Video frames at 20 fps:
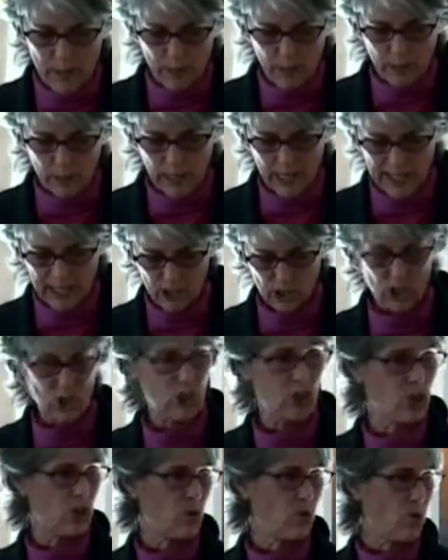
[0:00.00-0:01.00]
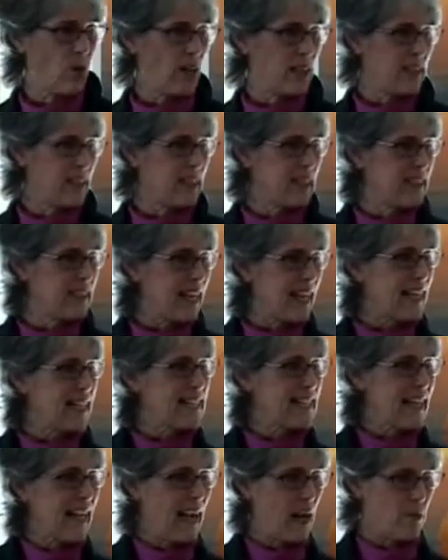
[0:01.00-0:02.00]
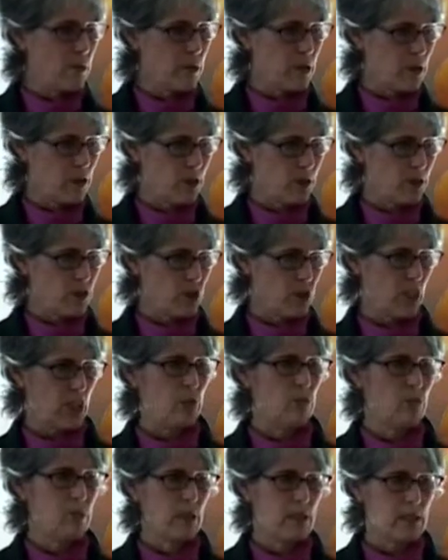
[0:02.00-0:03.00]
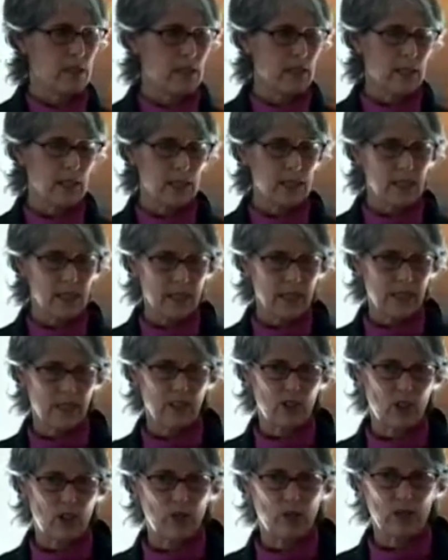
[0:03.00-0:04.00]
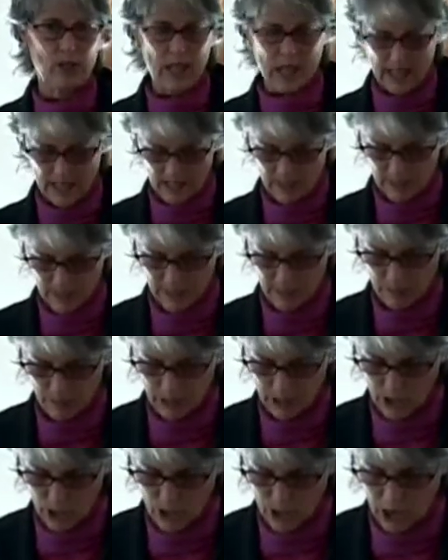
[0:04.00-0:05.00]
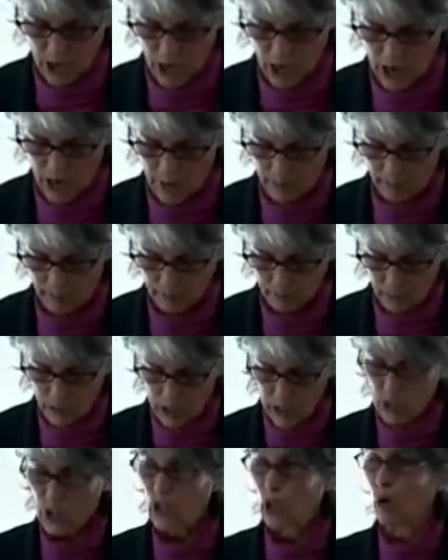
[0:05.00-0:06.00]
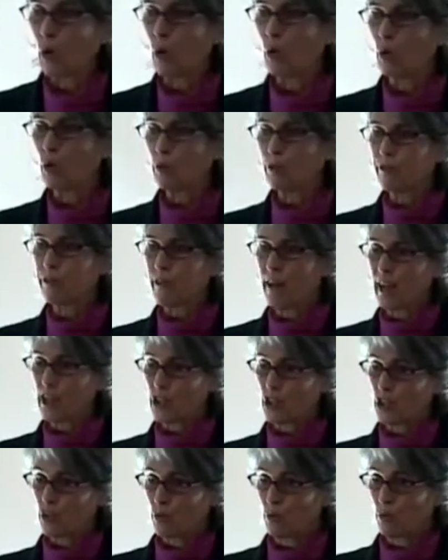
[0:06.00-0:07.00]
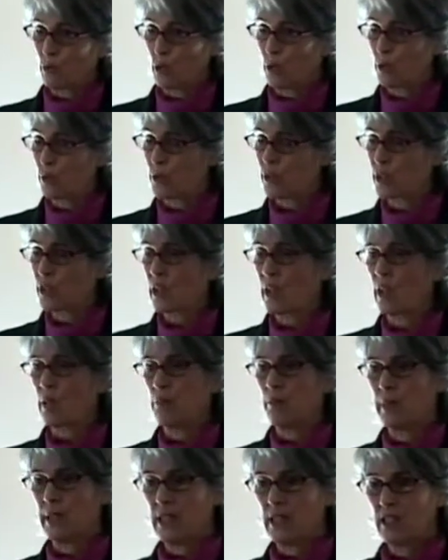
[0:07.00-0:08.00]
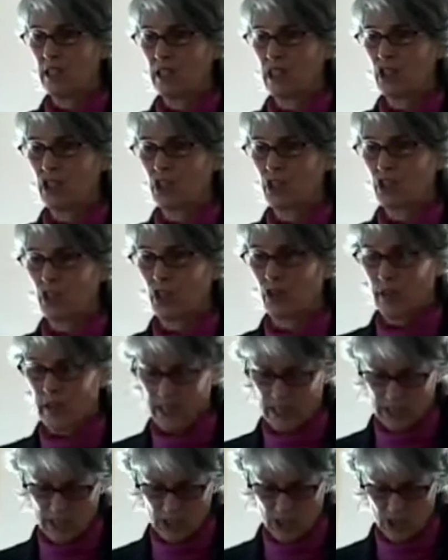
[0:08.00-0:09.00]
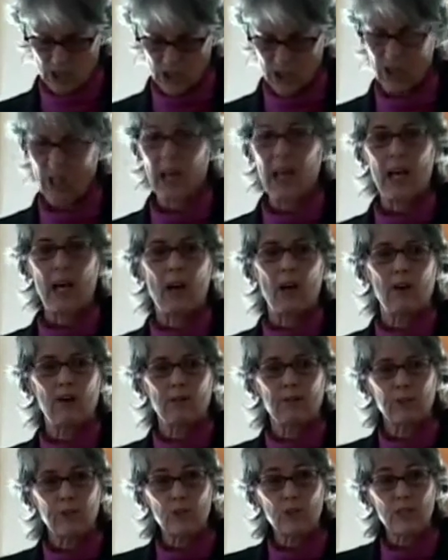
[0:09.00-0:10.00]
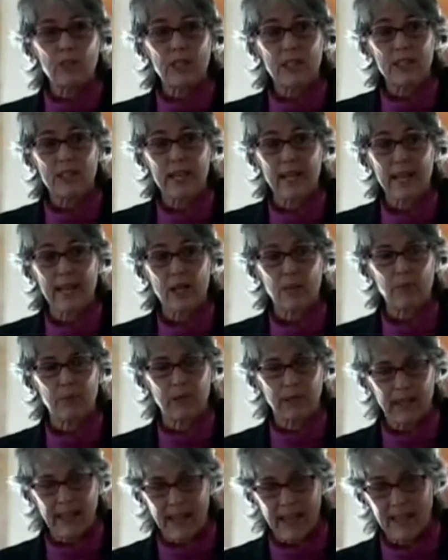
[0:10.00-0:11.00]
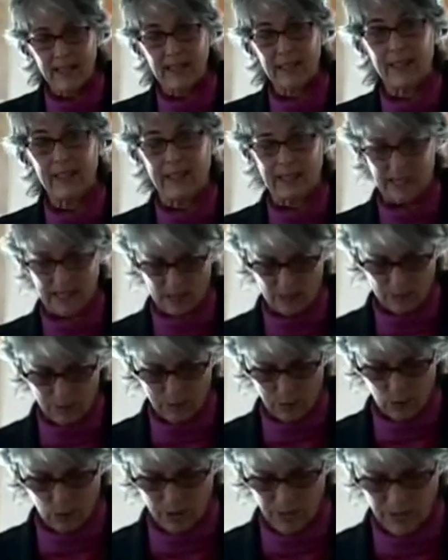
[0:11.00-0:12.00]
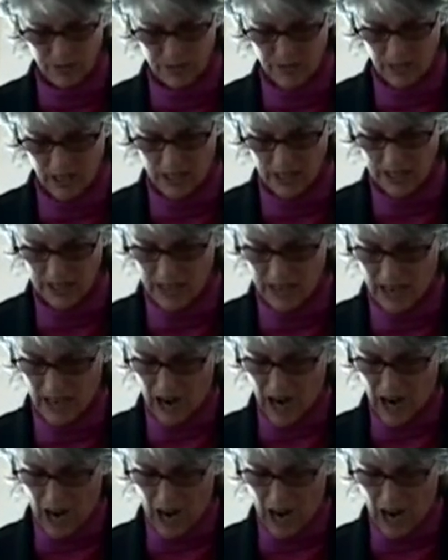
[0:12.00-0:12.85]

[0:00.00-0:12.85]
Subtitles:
people like to cook steaks, hamburger, chicken breasts, things that don't take very much time. So old-fashioned roasts, bean dishes, grain dishes, foods that take planning and forethought,